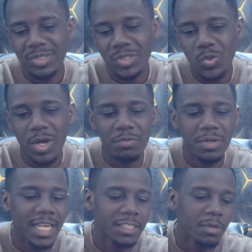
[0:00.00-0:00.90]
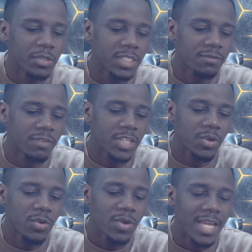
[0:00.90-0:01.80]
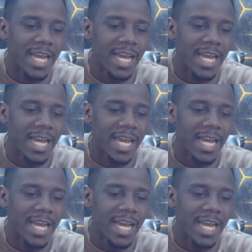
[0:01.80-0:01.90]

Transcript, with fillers: 200 likes much in this video